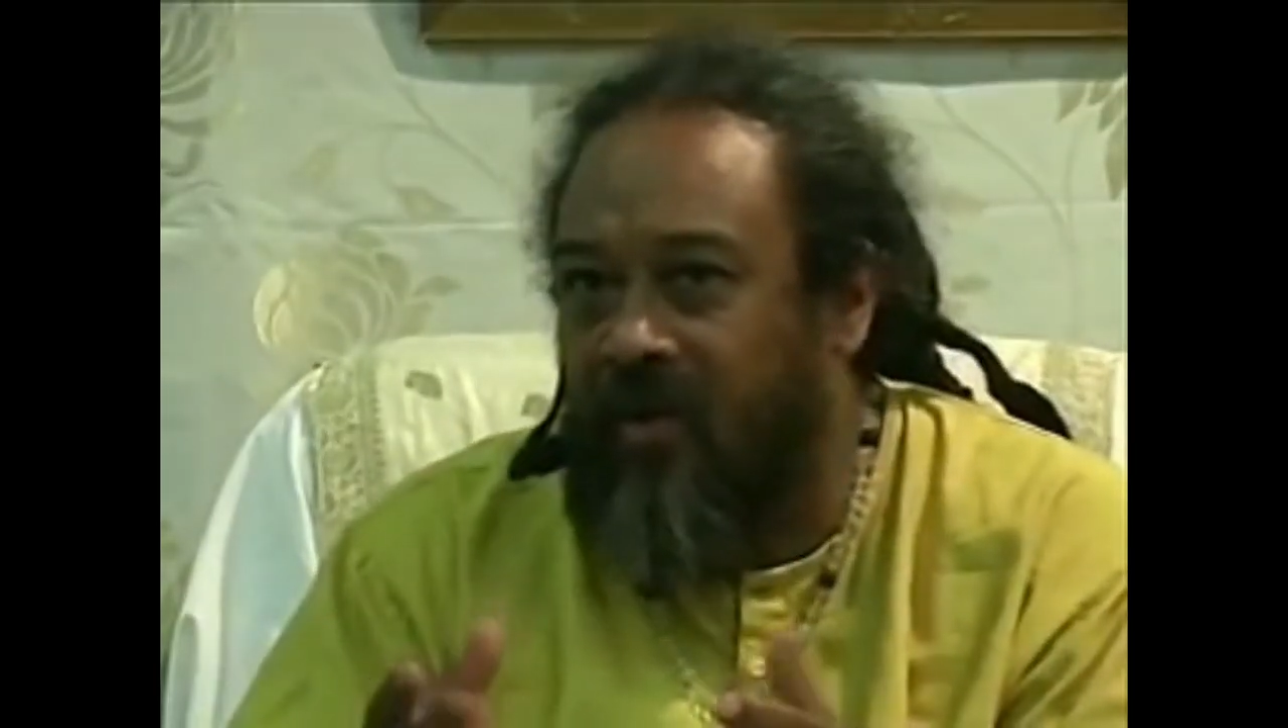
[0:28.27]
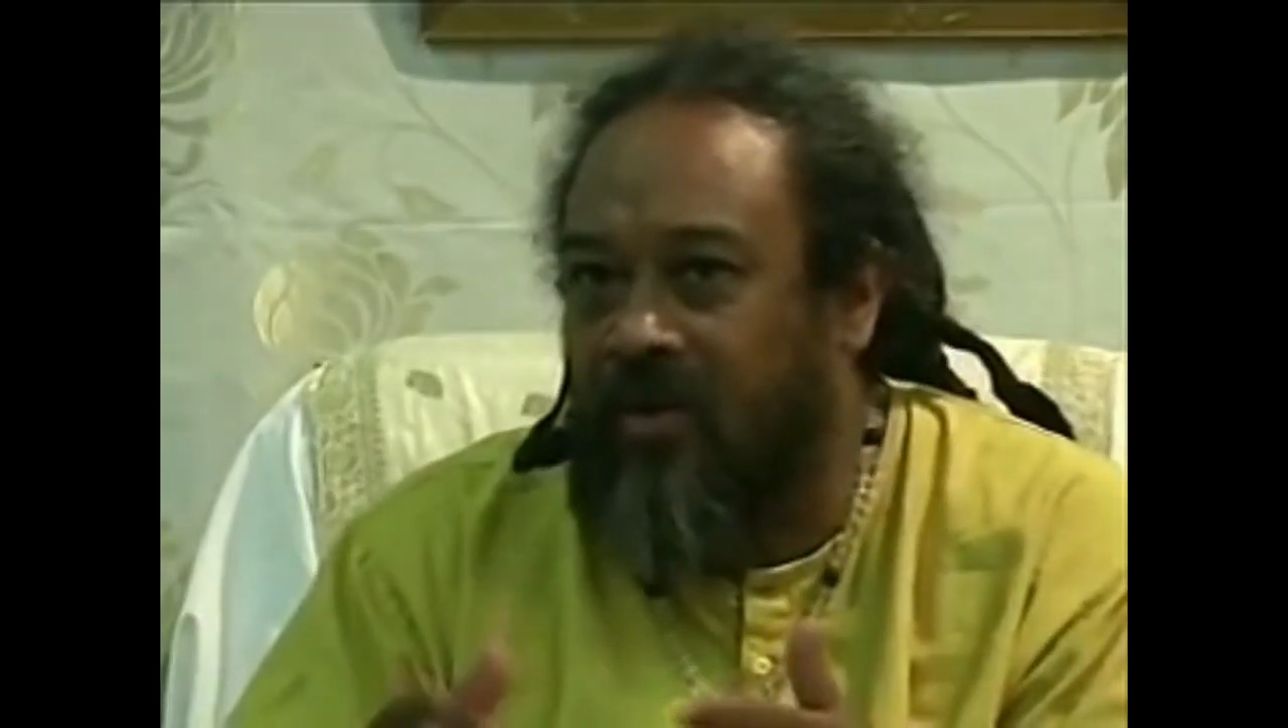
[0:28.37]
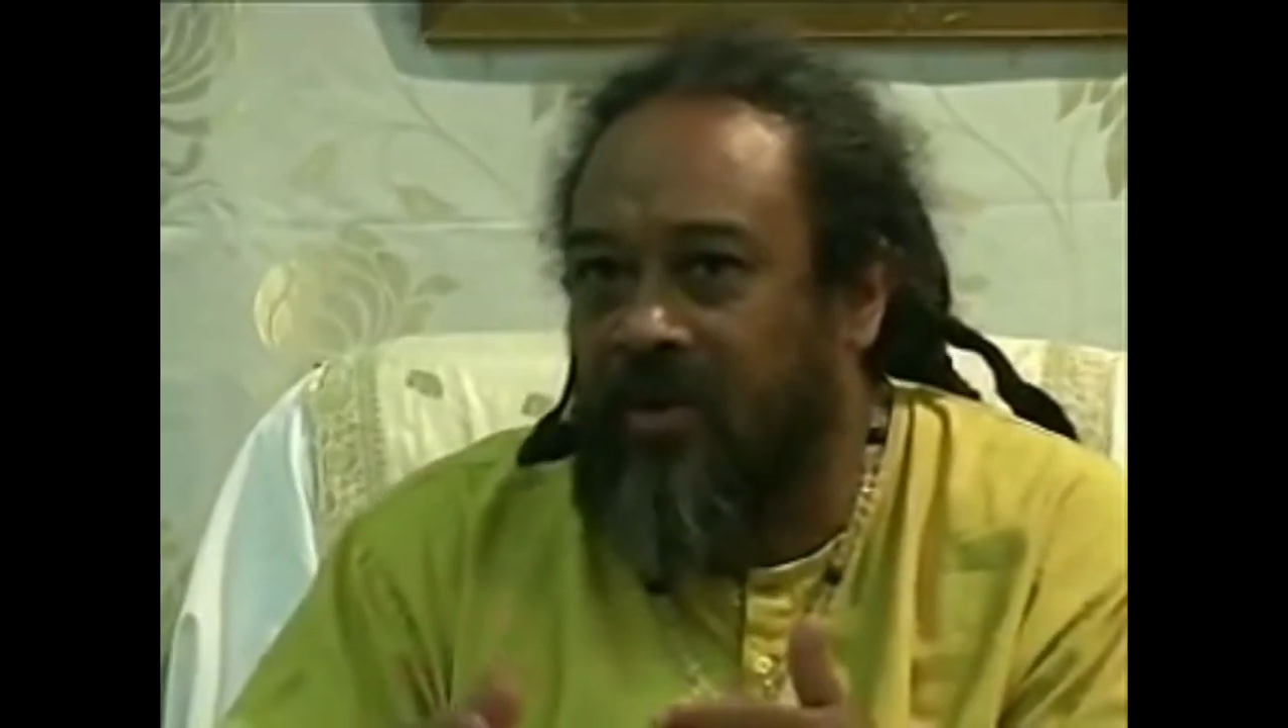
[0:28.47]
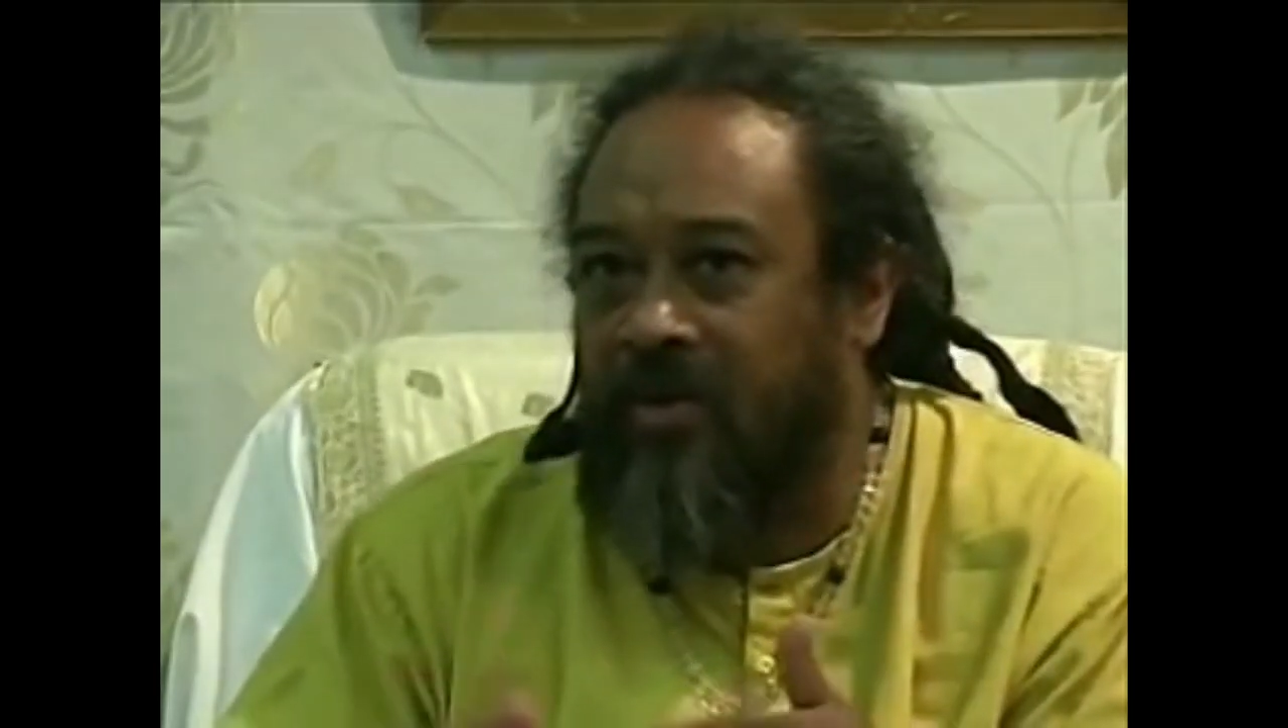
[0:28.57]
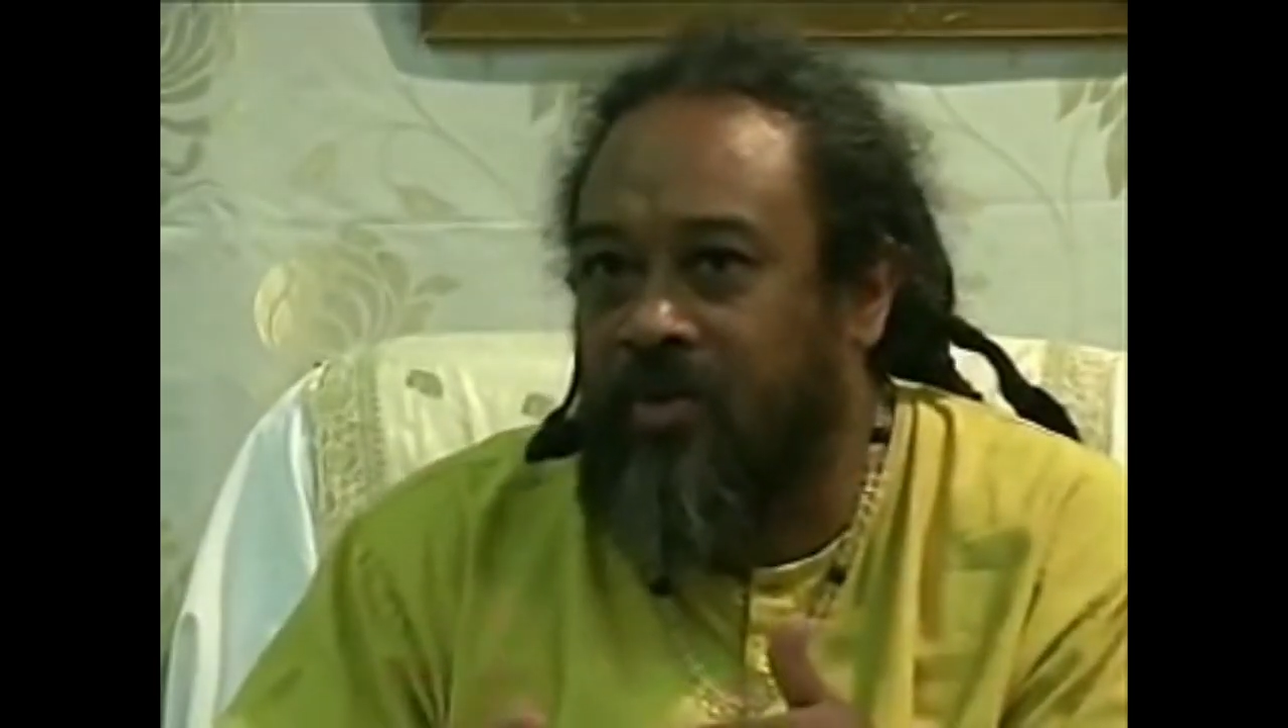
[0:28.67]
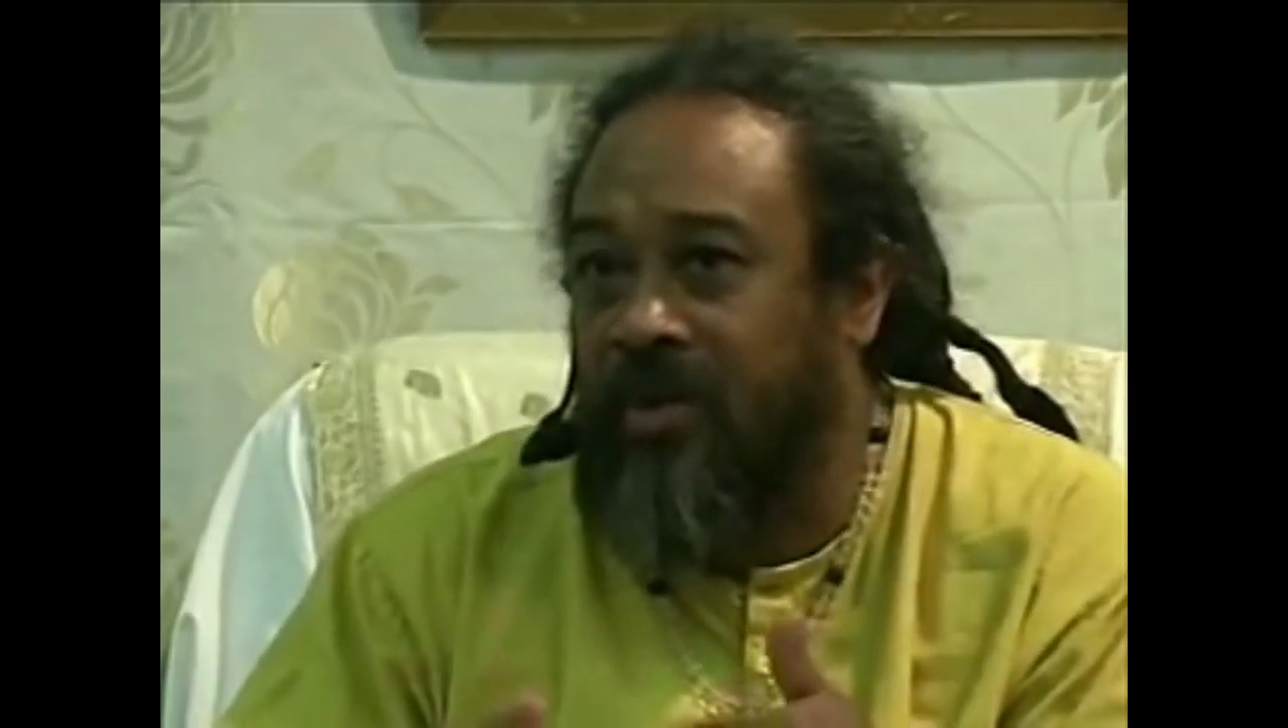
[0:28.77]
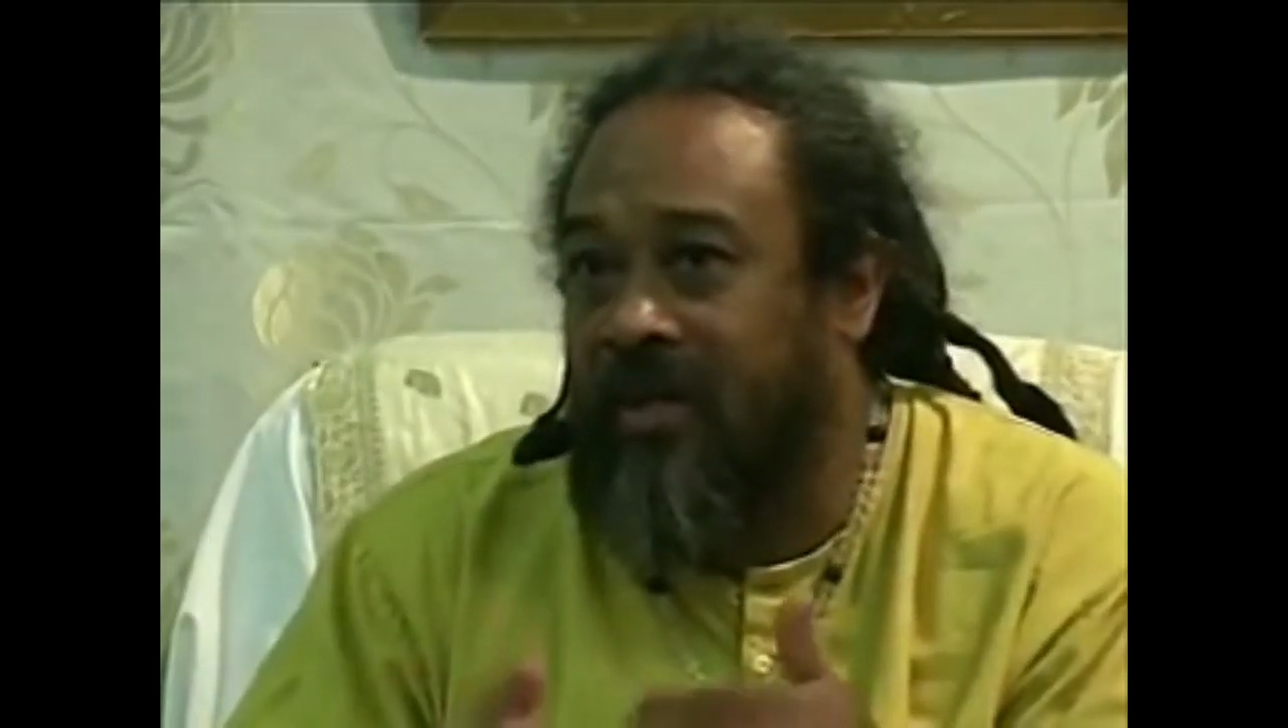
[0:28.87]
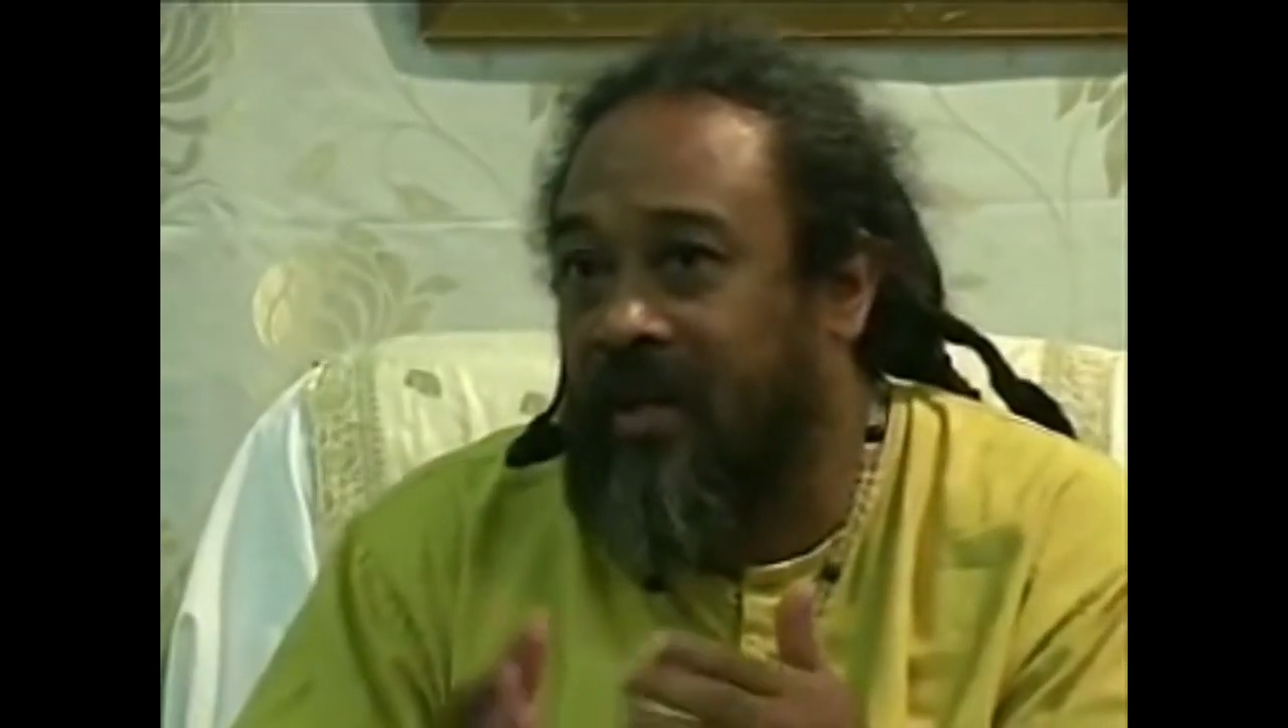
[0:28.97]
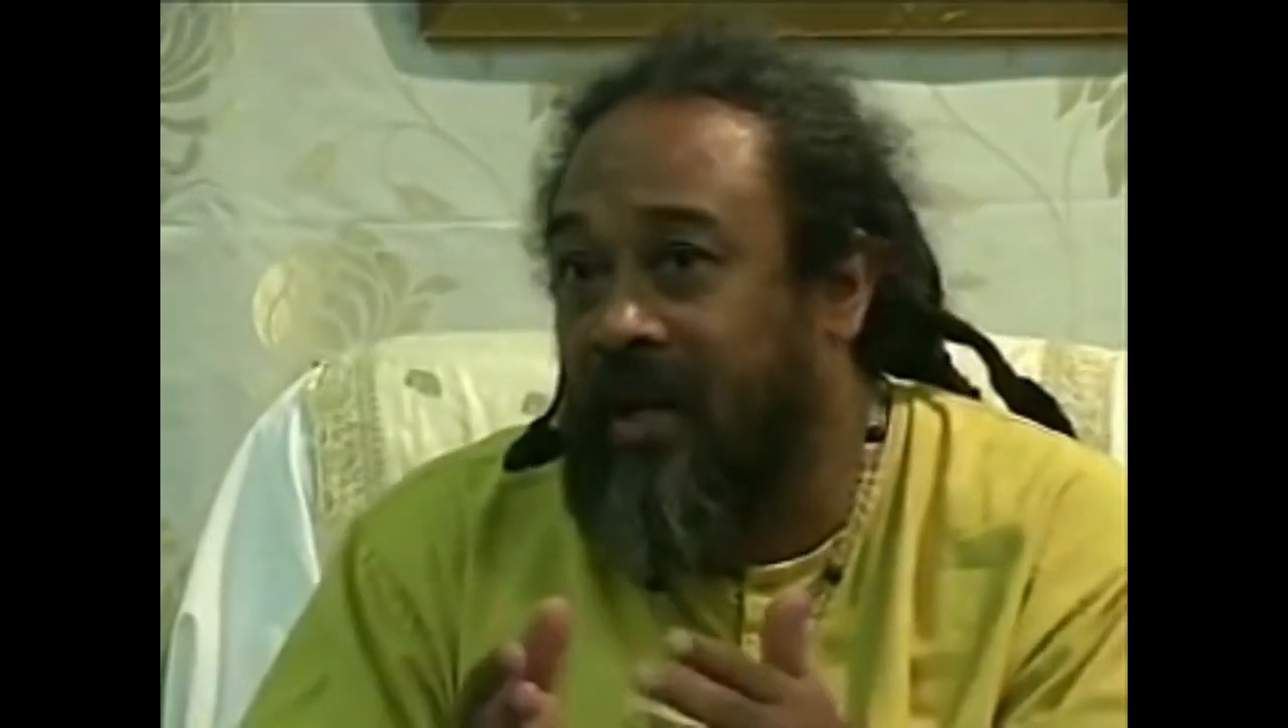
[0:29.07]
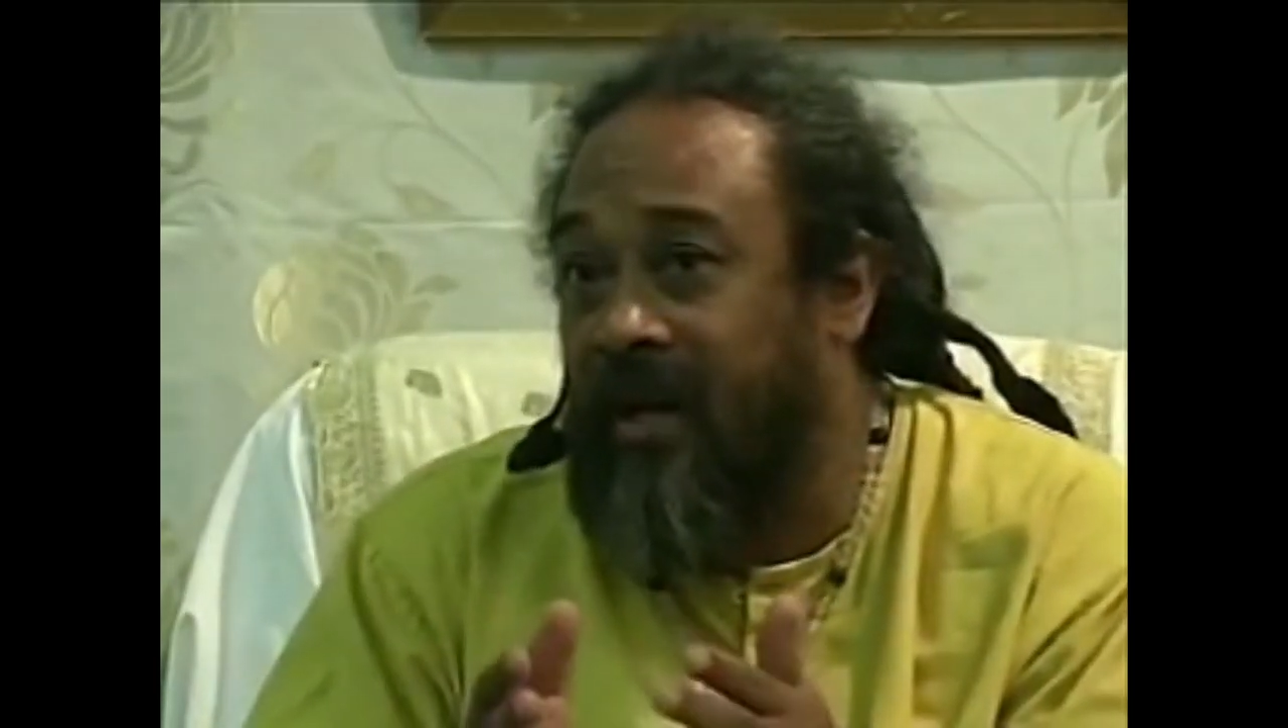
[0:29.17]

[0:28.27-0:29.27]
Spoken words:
out and treating